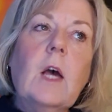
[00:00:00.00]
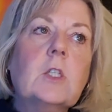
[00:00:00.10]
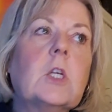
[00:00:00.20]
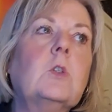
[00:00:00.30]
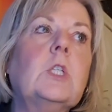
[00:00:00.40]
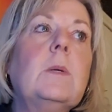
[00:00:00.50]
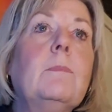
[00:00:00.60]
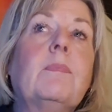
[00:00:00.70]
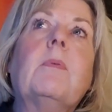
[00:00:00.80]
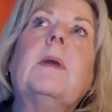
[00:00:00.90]
So
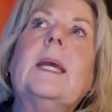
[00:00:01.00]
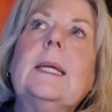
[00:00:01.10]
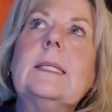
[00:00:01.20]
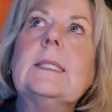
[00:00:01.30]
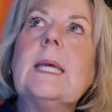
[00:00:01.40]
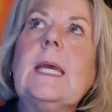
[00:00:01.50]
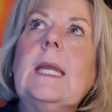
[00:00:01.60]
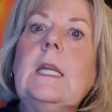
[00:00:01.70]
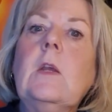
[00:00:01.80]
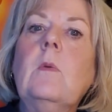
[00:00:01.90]
she brings
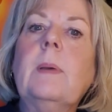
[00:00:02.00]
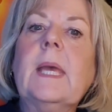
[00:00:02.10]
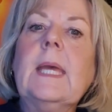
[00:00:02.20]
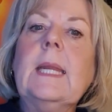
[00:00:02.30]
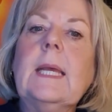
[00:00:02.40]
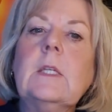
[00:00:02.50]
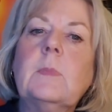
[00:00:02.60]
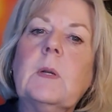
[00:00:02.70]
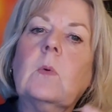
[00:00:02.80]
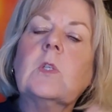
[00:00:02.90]
in new beginnings,
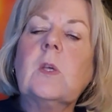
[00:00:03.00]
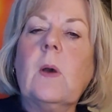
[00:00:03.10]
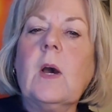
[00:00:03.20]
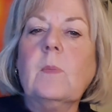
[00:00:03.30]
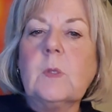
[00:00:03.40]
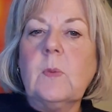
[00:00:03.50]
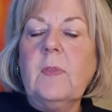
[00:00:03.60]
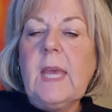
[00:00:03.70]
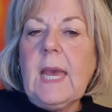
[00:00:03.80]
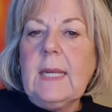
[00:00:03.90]
but also helps with
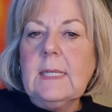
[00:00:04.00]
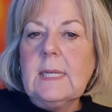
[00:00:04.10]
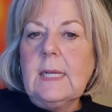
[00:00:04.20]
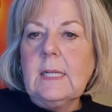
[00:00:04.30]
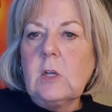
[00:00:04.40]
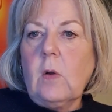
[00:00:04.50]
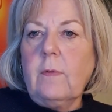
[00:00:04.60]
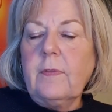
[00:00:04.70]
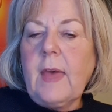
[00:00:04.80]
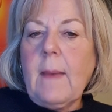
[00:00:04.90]
the endings
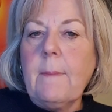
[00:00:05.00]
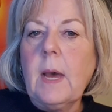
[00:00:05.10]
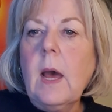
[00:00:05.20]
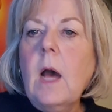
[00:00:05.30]
of them.